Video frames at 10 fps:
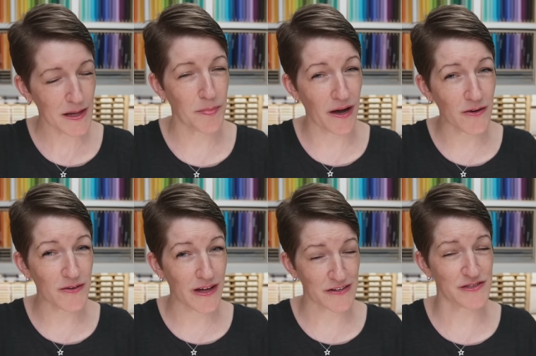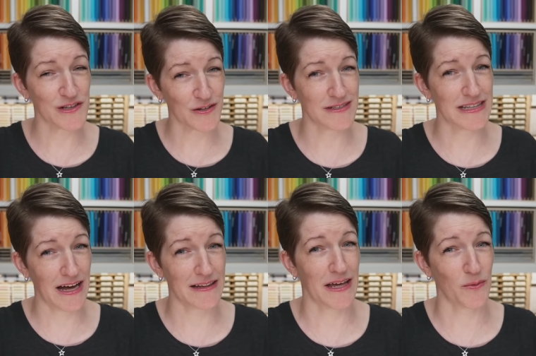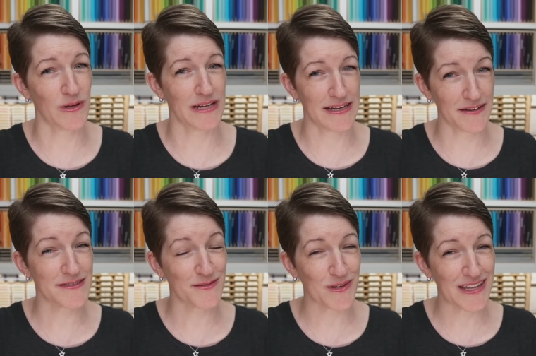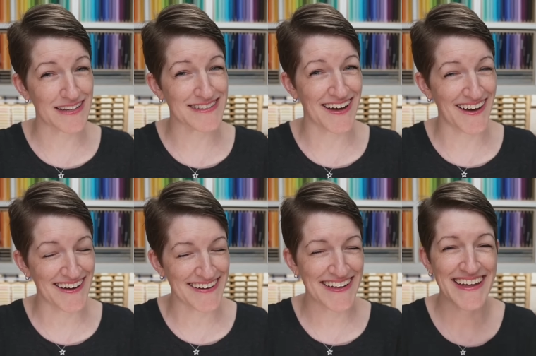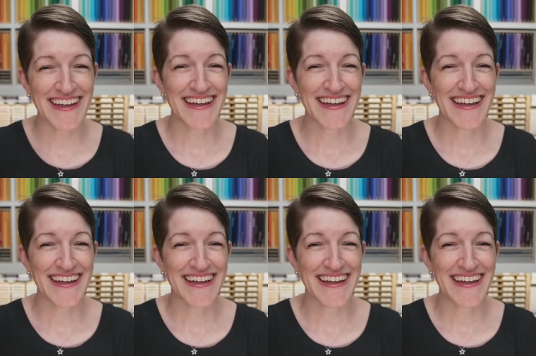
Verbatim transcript: My uncle actually looked a lot like Willie Nelson with his on.